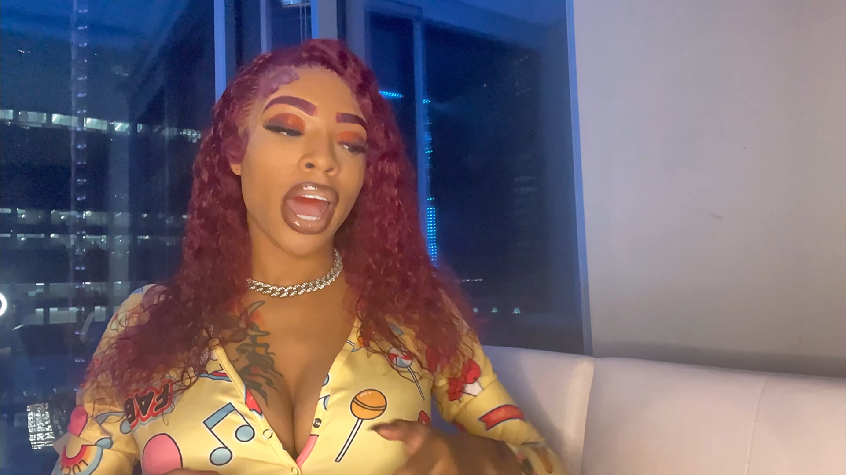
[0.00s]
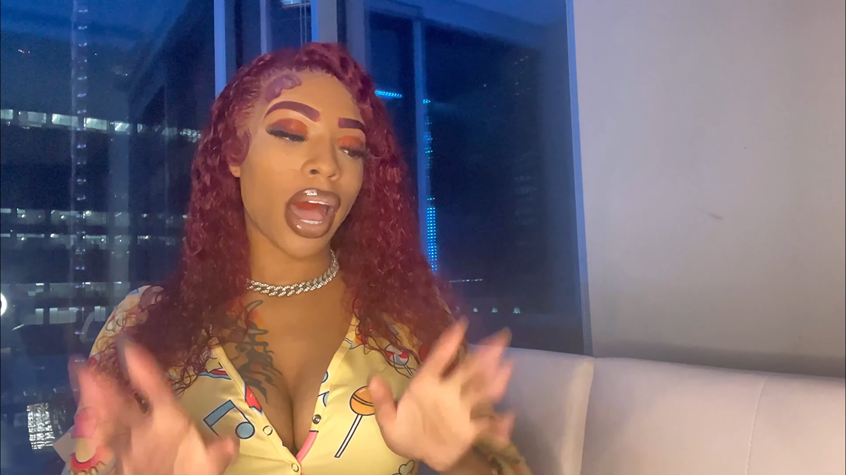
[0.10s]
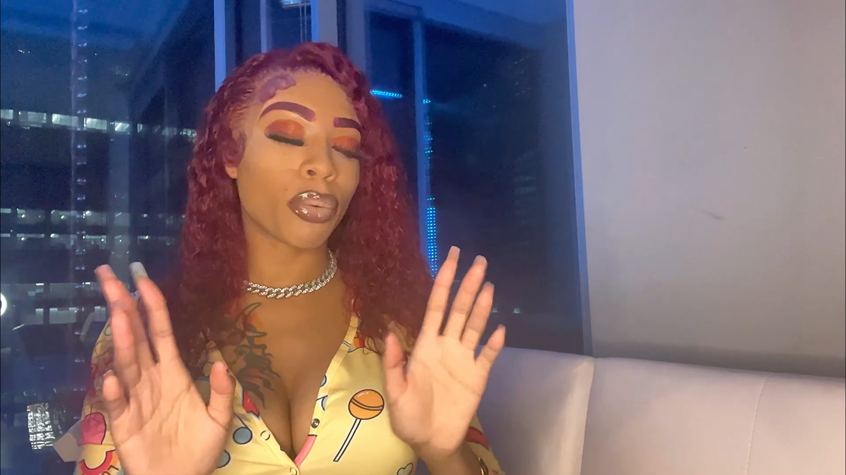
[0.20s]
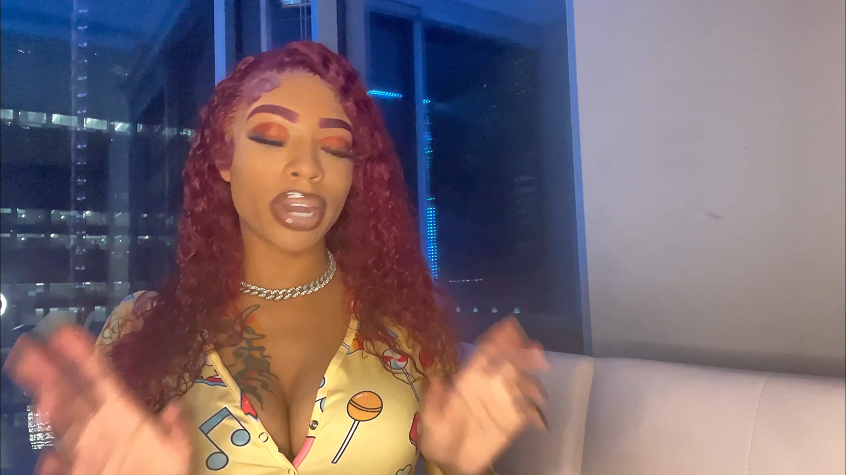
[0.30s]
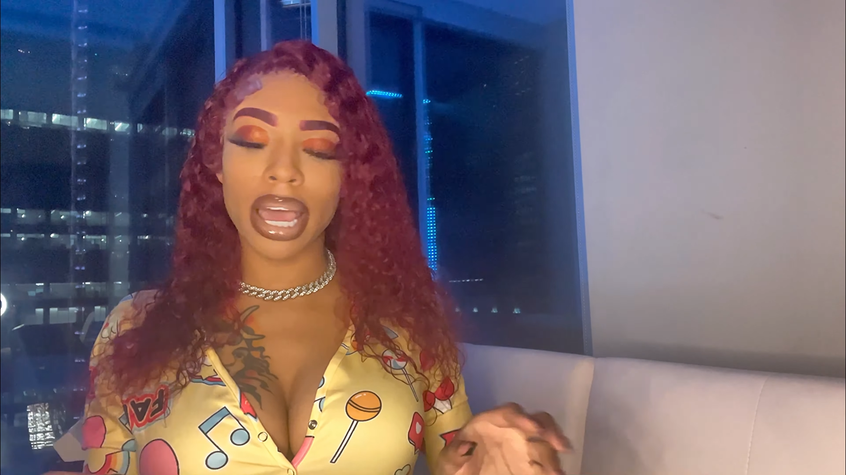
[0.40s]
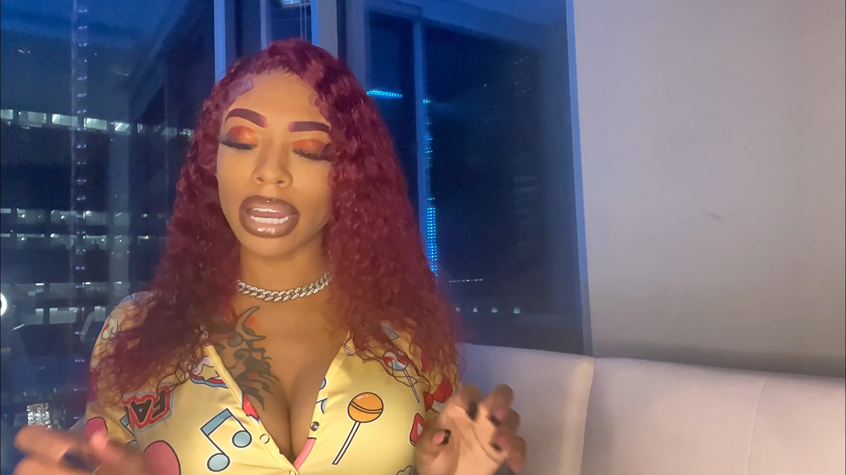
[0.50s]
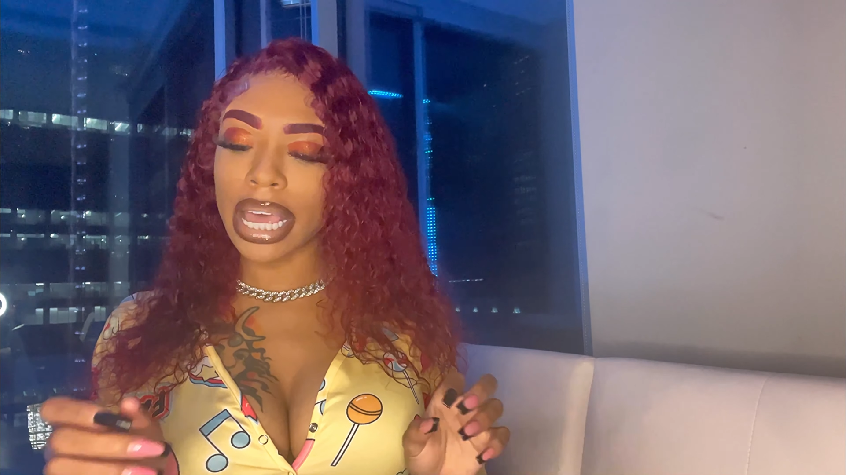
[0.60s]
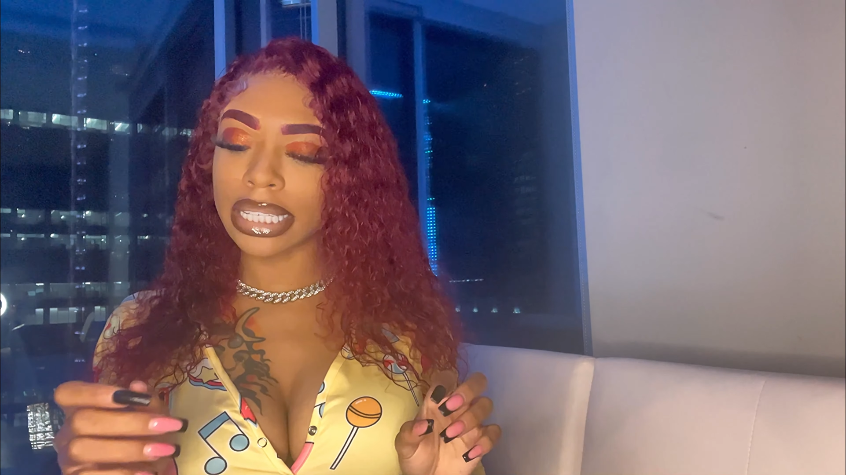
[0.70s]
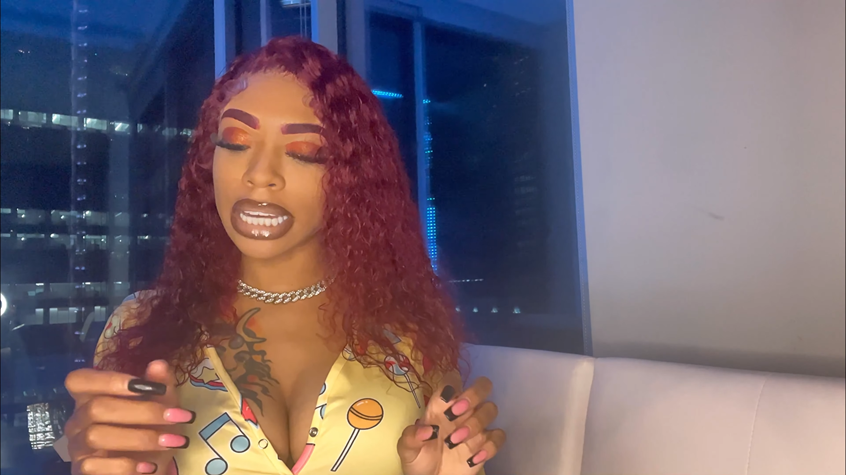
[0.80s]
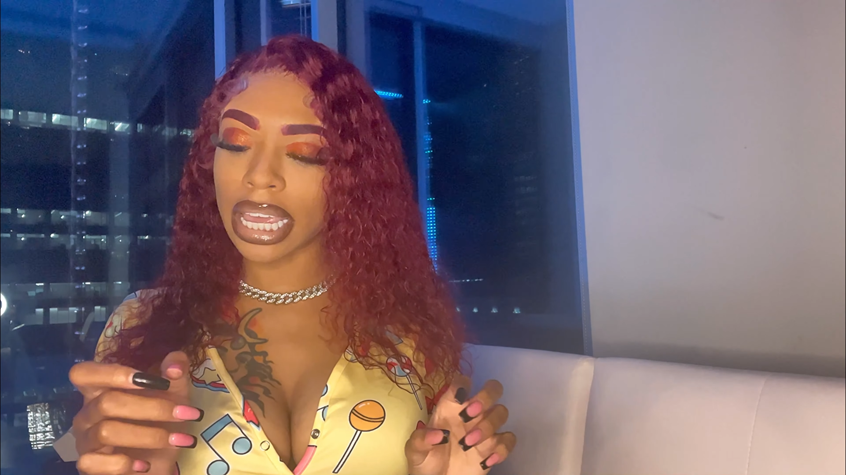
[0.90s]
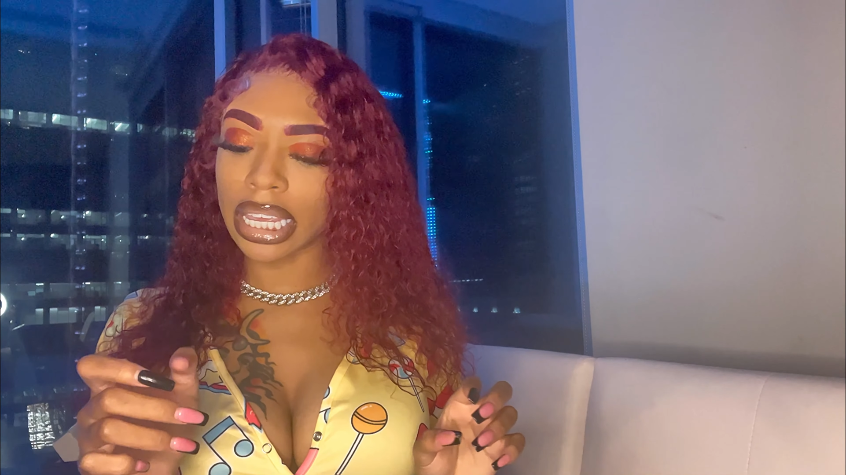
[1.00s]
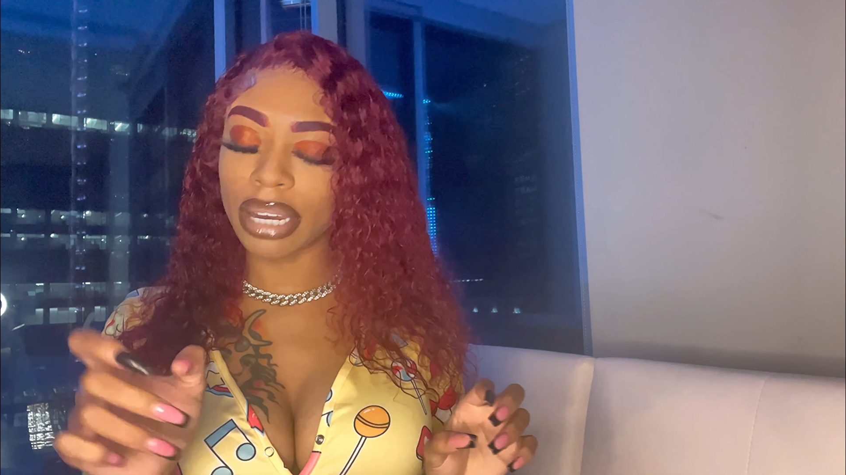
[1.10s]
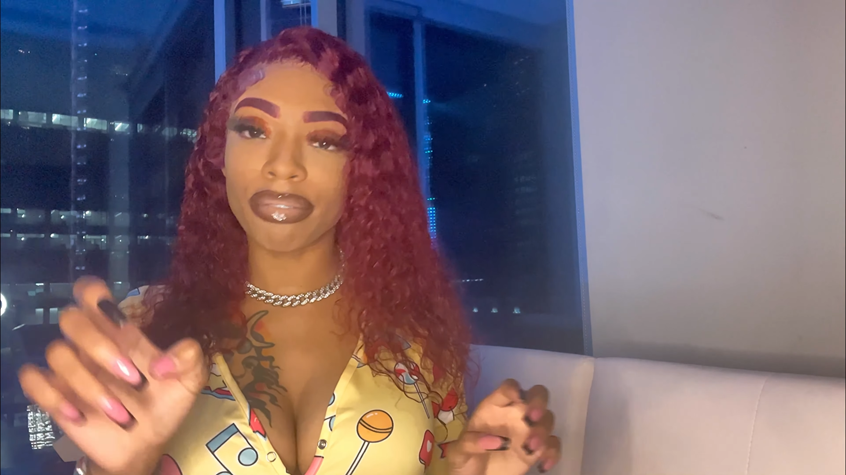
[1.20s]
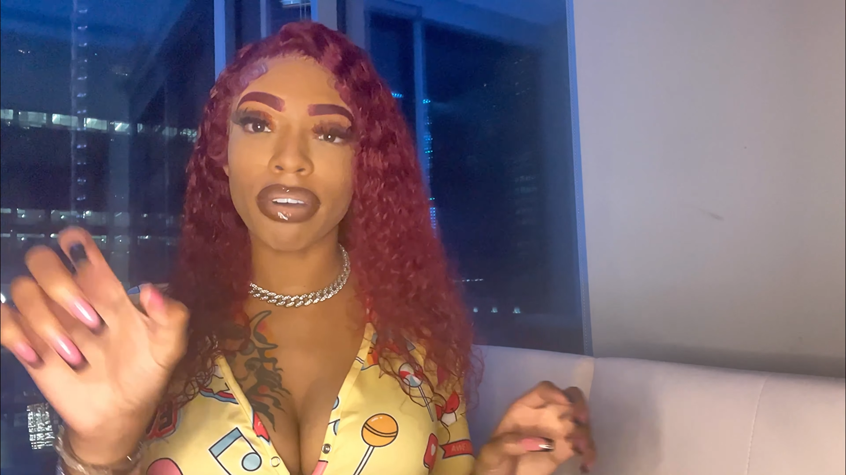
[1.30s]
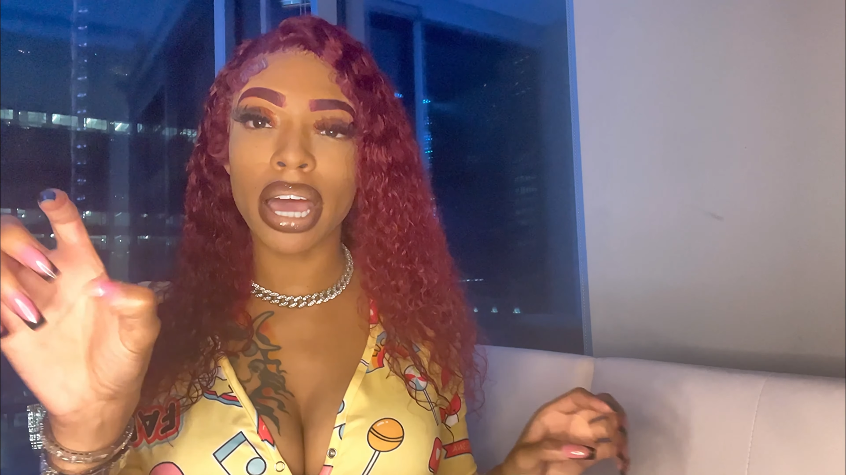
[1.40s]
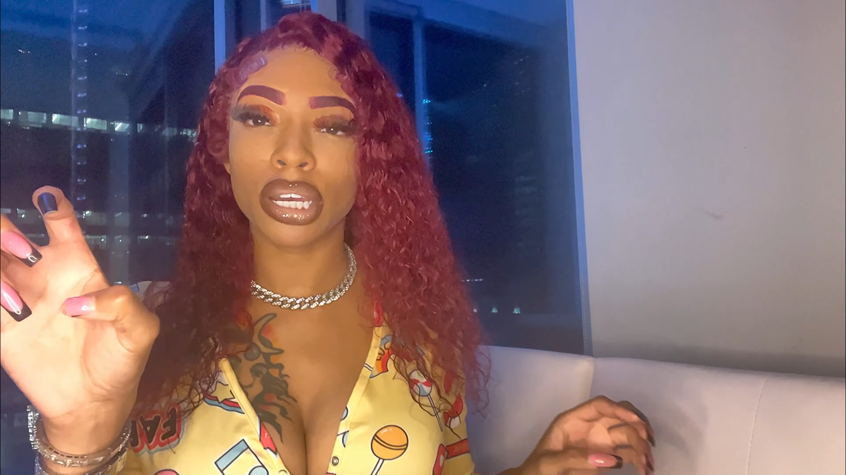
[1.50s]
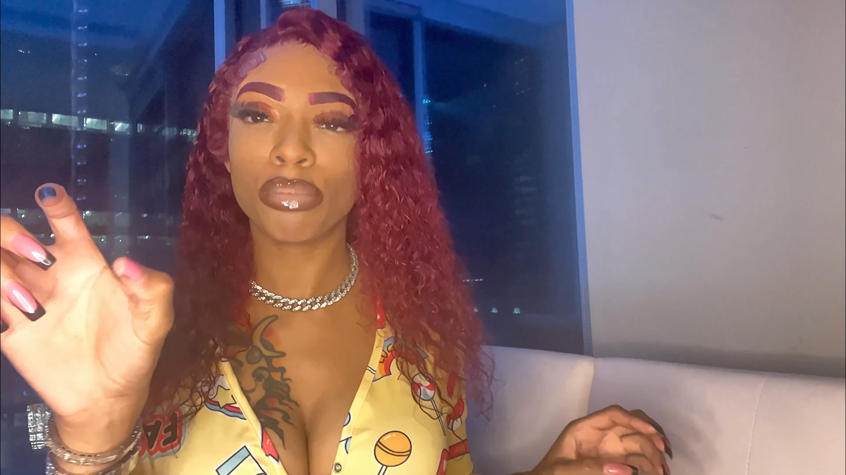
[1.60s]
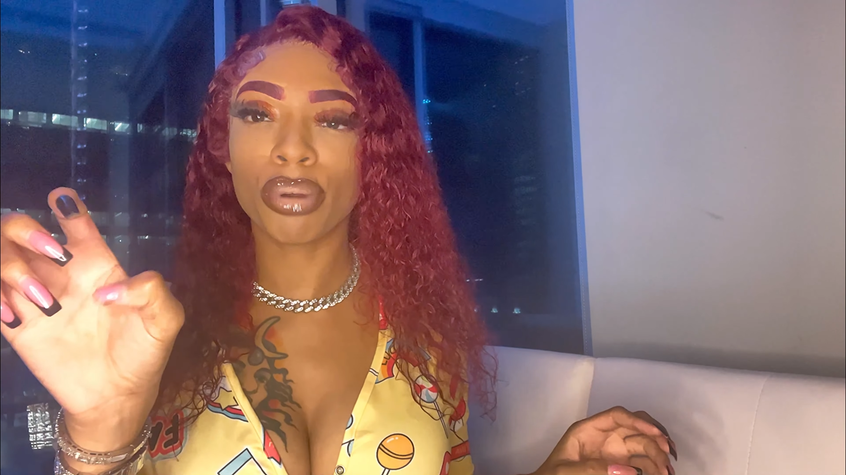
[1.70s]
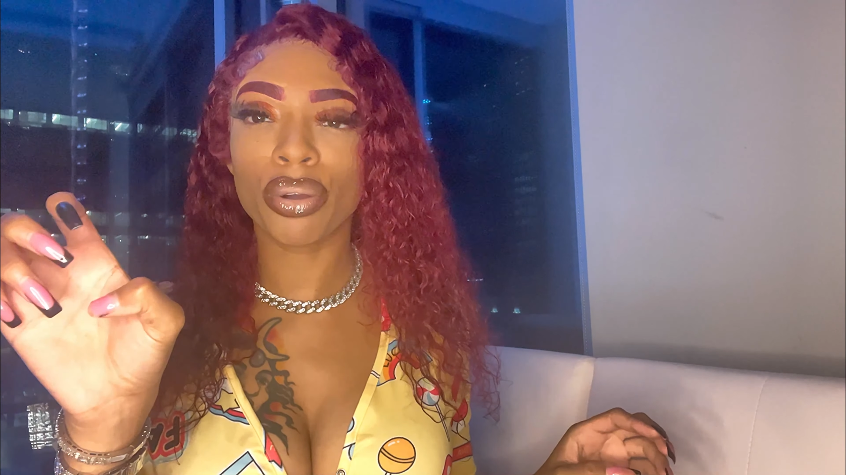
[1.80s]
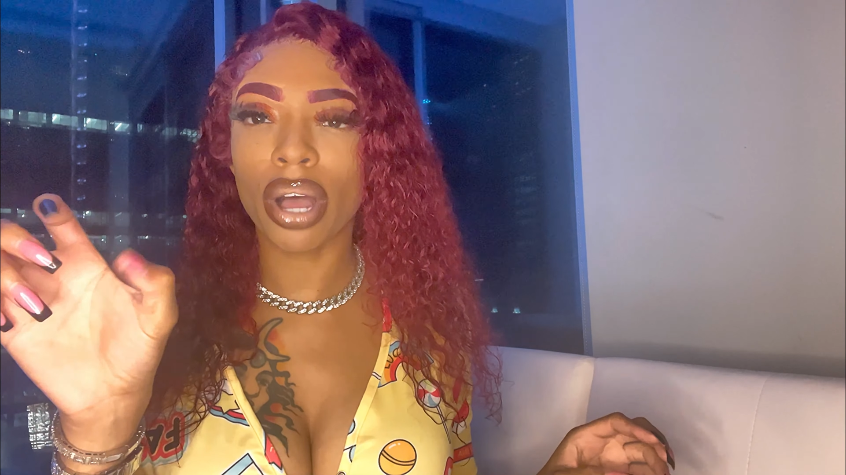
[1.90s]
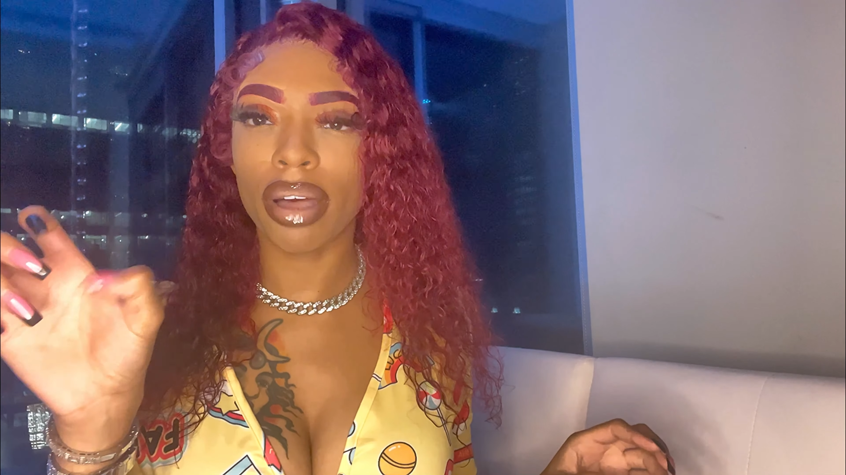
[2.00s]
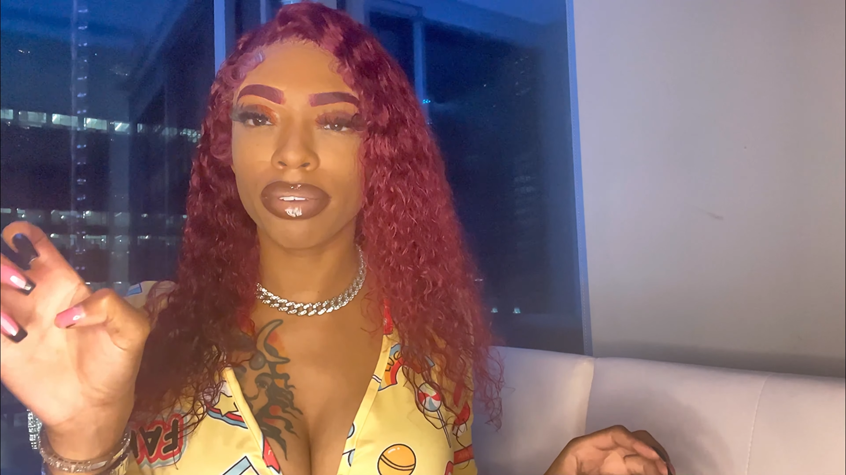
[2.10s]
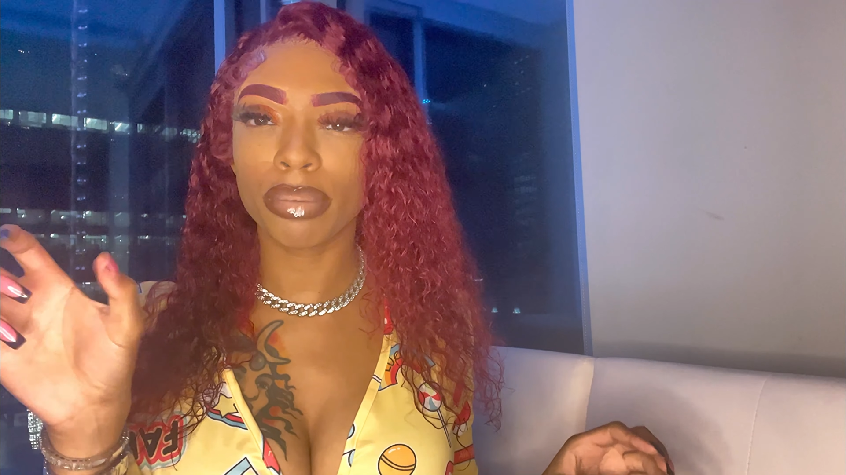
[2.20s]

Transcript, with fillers: I went out last night and it finally broke off.